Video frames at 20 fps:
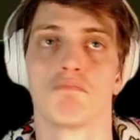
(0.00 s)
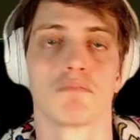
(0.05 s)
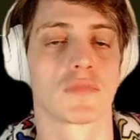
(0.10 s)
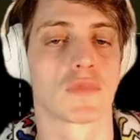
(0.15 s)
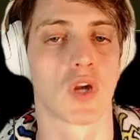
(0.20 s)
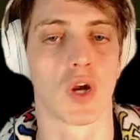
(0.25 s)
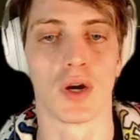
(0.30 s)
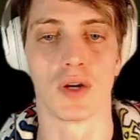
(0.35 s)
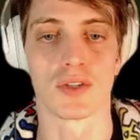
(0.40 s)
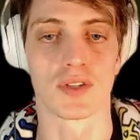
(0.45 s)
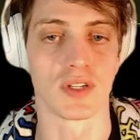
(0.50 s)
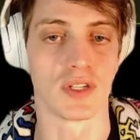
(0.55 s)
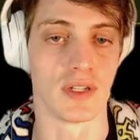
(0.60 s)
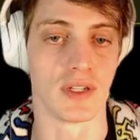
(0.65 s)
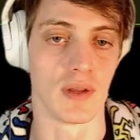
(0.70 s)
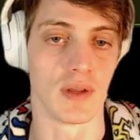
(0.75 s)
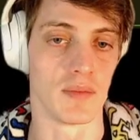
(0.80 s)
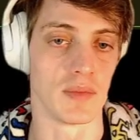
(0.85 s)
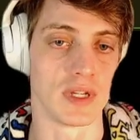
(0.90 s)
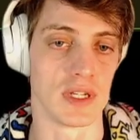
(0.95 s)

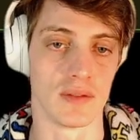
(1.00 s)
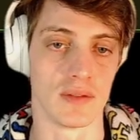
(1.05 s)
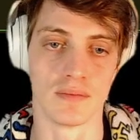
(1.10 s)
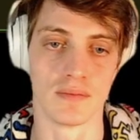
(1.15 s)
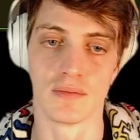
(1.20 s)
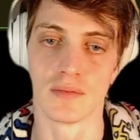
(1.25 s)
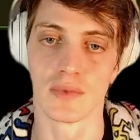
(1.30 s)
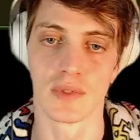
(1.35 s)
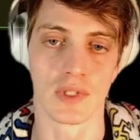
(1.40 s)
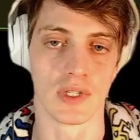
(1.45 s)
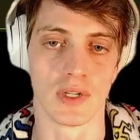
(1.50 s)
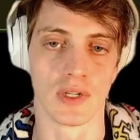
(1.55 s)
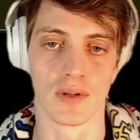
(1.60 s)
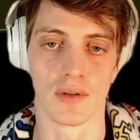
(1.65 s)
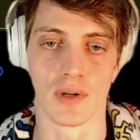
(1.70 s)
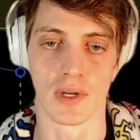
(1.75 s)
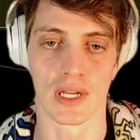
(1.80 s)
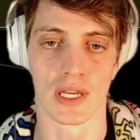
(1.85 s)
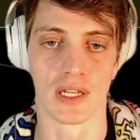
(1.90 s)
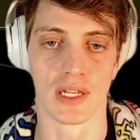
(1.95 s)
Carson, I mean, you
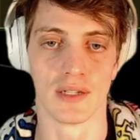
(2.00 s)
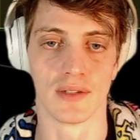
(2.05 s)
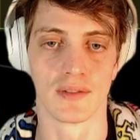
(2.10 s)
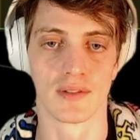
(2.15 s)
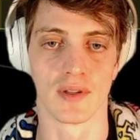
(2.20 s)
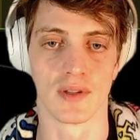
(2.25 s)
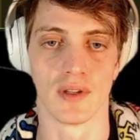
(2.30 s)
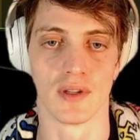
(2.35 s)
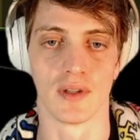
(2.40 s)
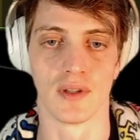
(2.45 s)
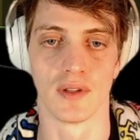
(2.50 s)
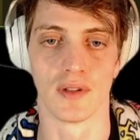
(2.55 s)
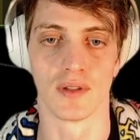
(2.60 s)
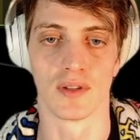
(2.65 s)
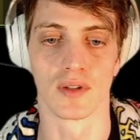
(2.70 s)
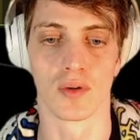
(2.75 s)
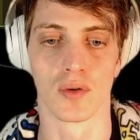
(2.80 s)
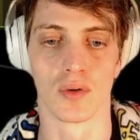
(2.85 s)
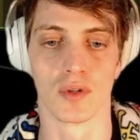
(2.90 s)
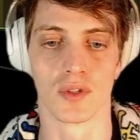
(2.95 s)
know, again,
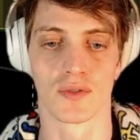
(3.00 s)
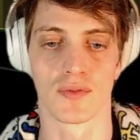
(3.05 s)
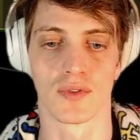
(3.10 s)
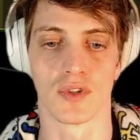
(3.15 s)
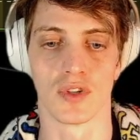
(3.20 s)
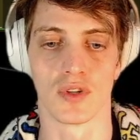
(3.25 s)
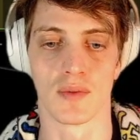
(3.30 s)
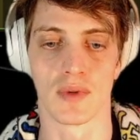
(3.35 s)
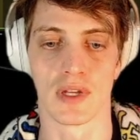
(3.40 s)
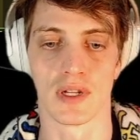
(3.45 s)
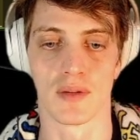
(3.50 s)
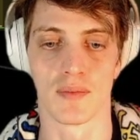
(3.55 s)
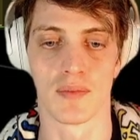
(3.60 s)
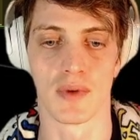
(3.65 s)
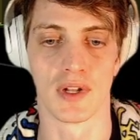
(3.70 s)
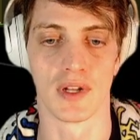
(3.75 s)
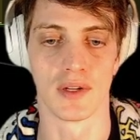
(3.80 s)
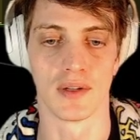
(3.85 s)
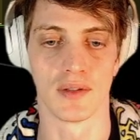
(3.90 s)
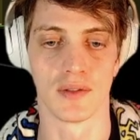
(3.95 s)
the goal is for you to be
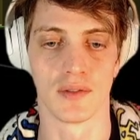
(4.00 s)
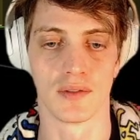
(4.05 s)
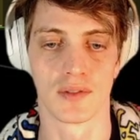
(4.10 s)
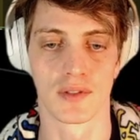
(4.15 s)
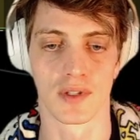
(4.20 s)
independent, dude.